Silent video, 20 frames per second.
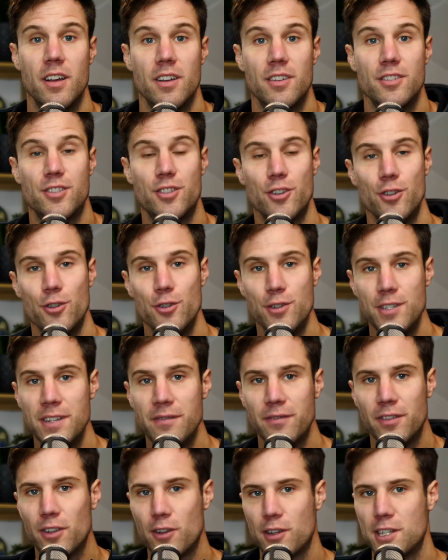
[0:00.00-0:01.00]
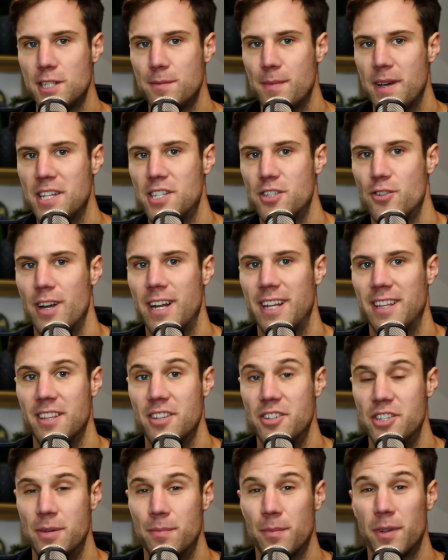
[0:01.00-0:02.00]
So using velocity-based training in the
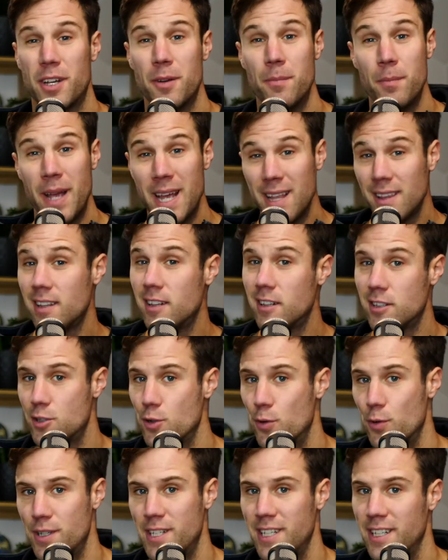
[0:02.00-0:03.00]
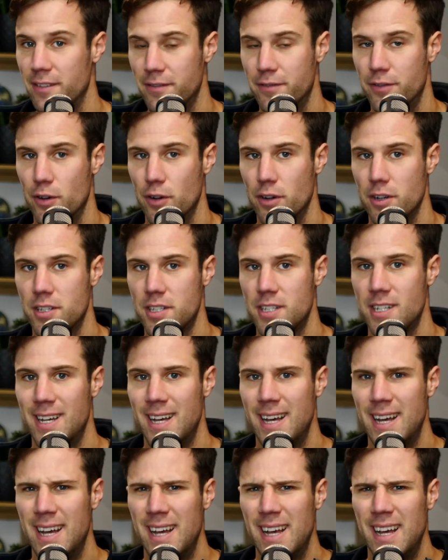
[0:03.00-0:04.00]
gym can be a little daunting at first.
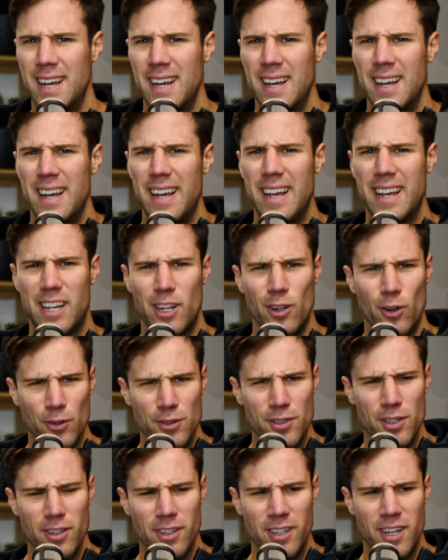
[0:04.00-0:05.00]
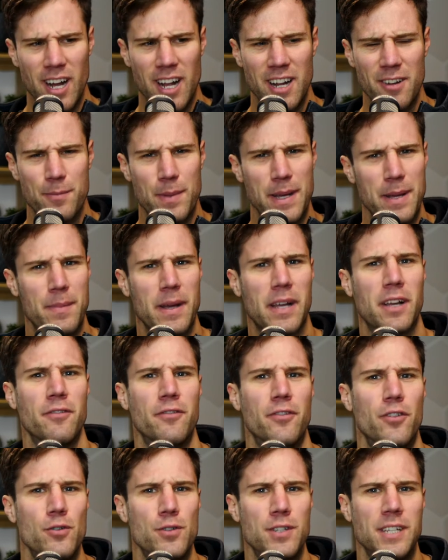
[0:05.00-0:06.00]
It can also kind of be a bit
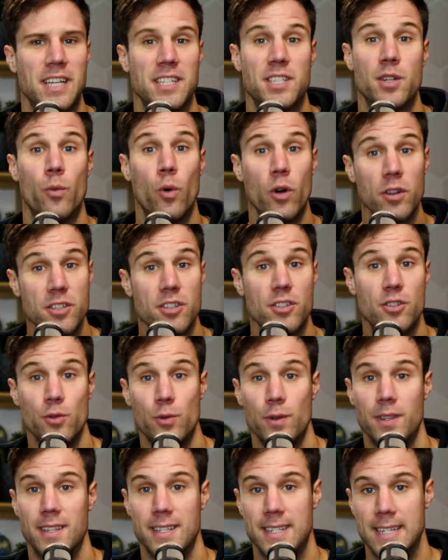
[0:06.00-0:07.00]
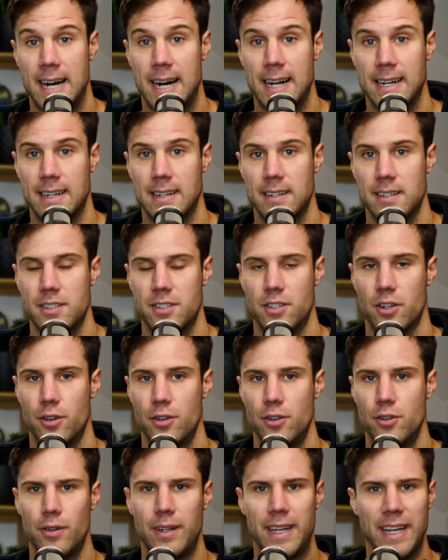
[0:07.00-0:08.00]
confusing as to what to do with the data. So
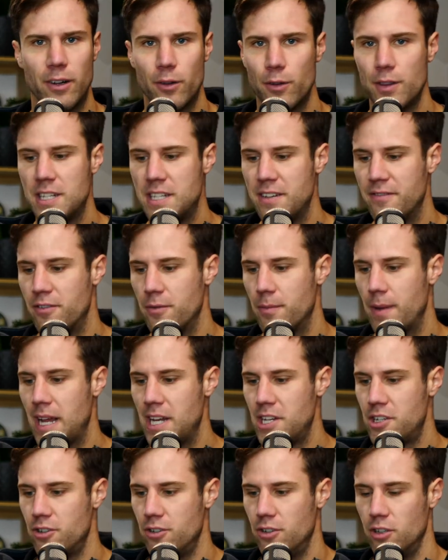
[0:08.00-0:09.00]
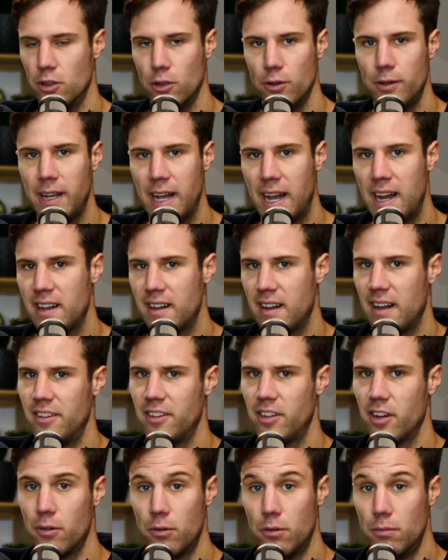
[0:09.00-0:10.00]
you get all this information, you're looking at it, and you
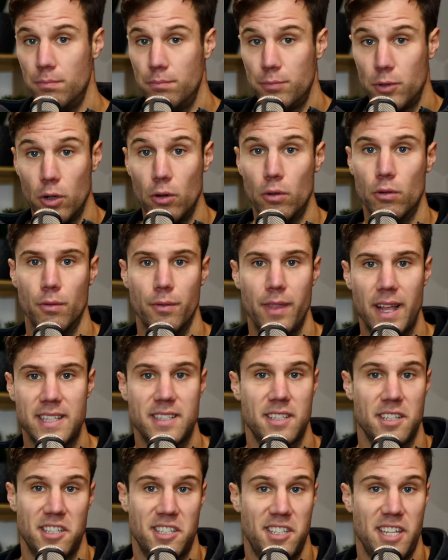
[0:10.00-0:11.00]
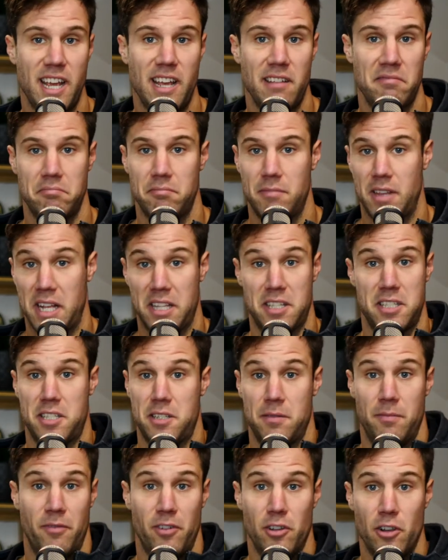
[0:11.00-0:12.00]
go, well, cool, that's a set, that's
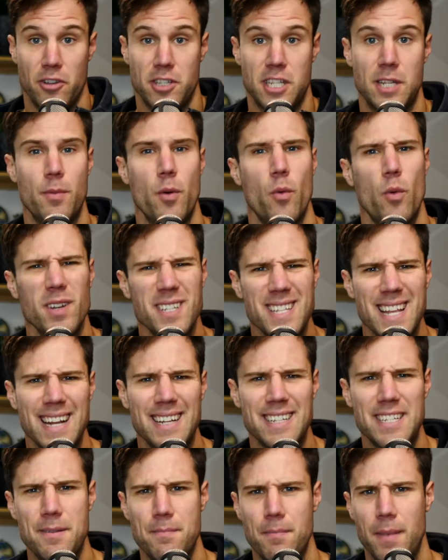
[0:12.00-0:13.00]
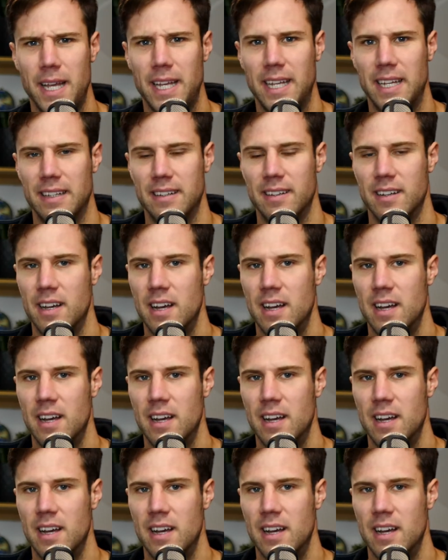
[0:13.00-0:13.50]
some velocity, but what does that actually mean?